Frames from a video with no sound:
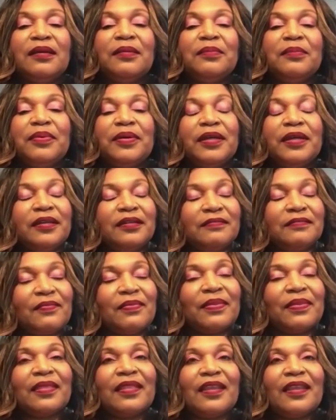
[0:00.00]
but
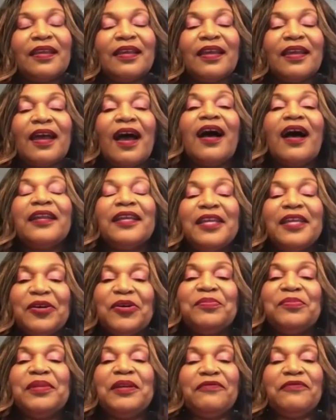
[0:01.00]
God
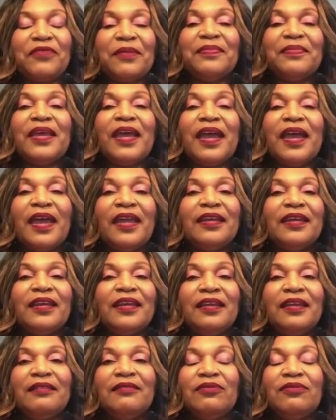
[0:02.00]
healed me from that,
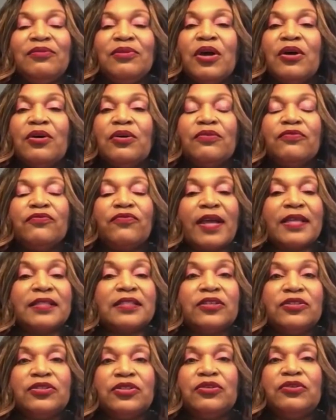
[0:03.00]
and no
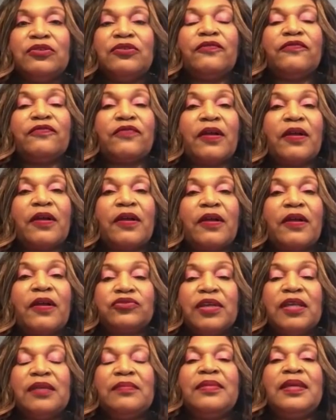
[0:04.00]
residue from the
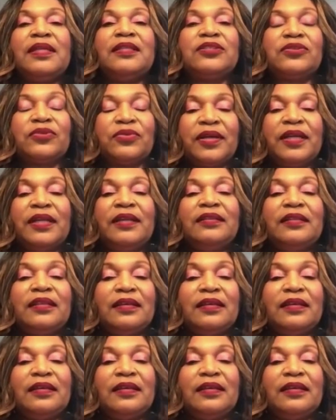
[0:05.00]
treatments or anything.